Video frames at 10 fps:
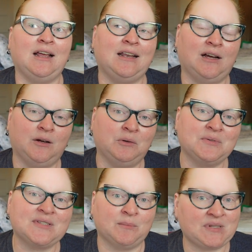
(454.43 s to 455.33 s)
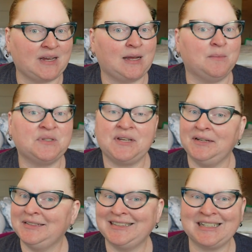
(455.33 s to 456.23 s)
now, sometimes
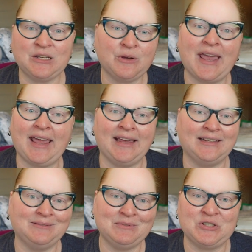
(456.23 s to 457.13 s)
you can't